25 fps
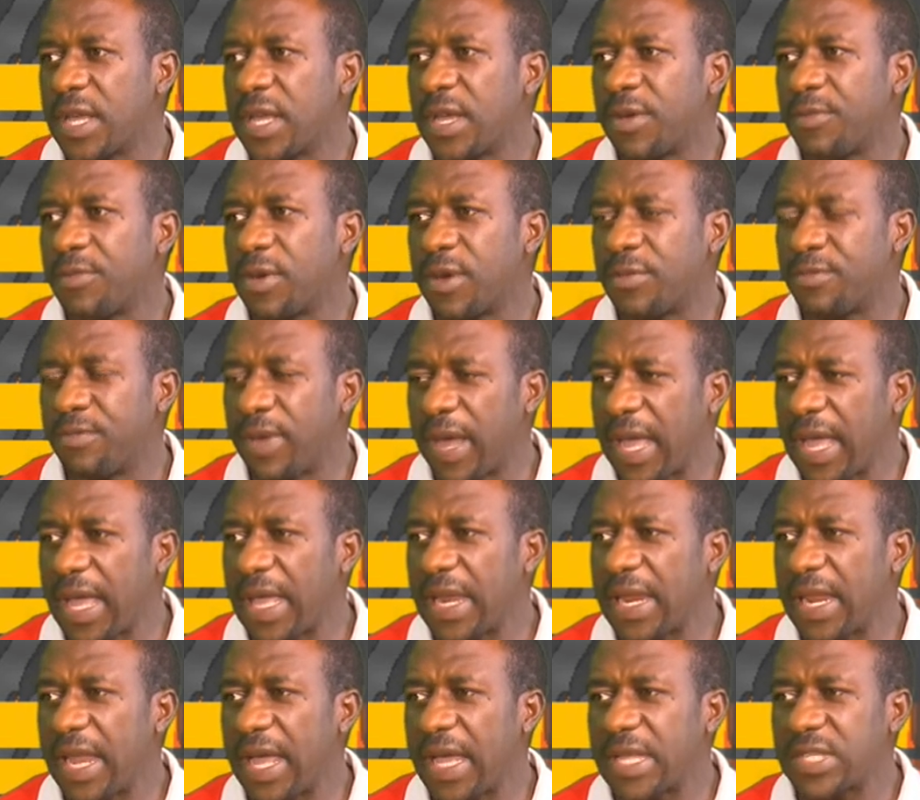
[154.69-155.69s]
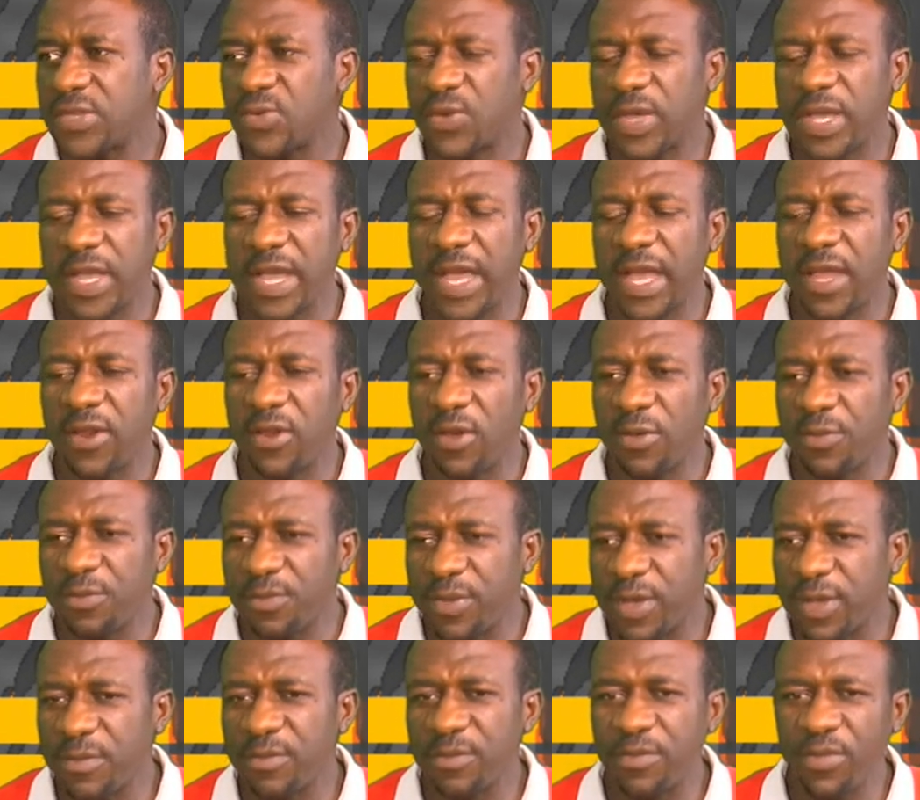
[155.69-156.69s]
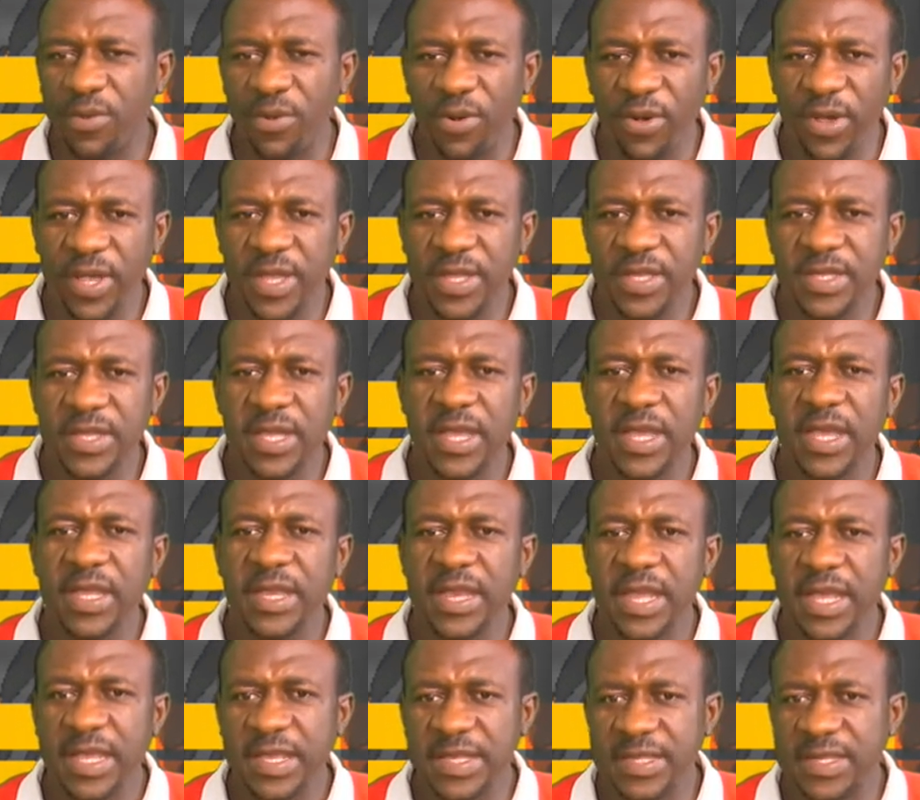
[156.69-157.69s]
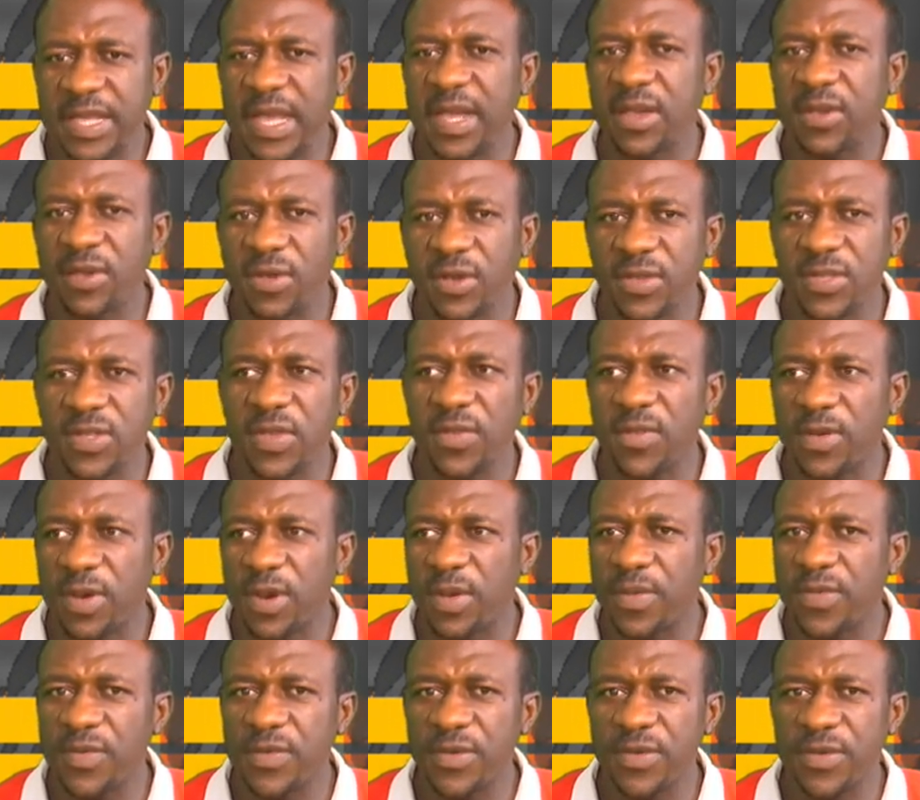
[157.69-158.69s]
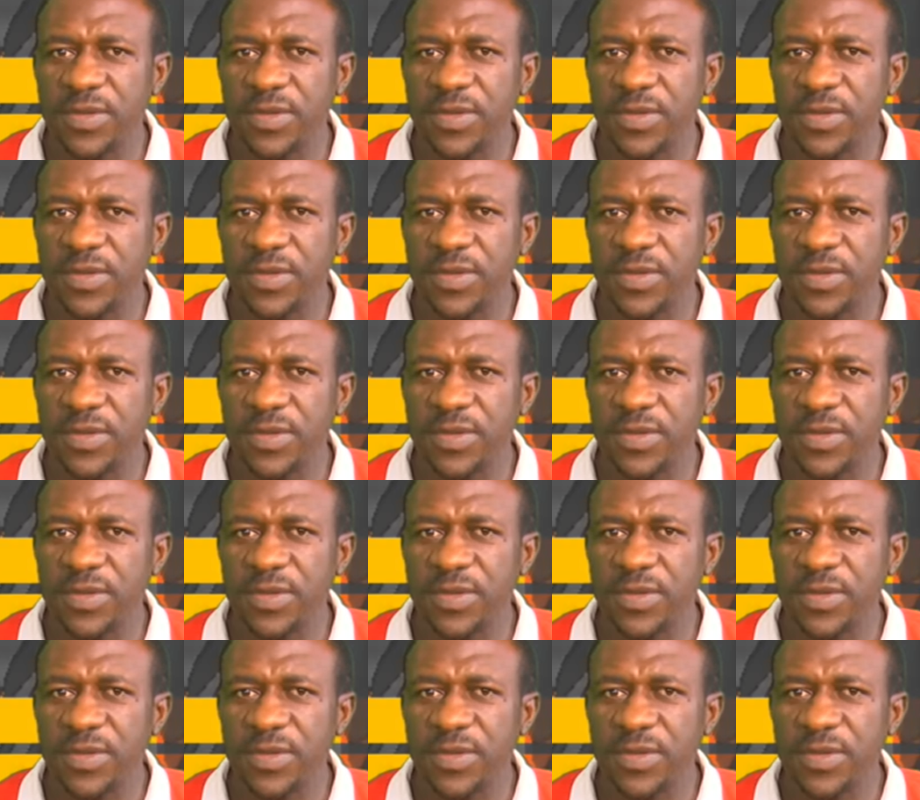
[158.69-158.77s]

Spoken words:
But by and large, we cannot pinpoint the exact cause of clubfoot.